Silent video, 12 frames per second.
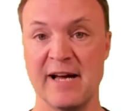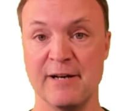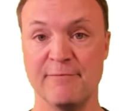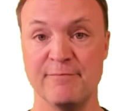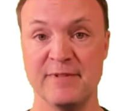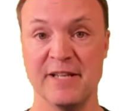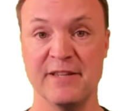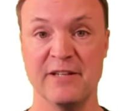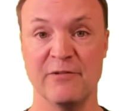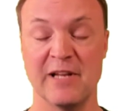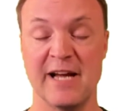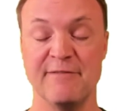have done
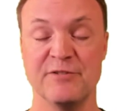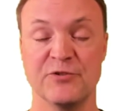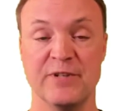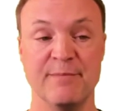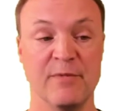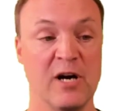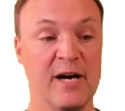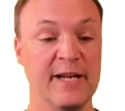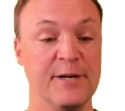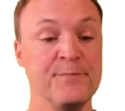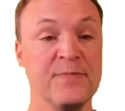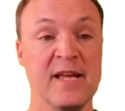the live stream
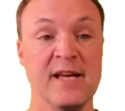on it.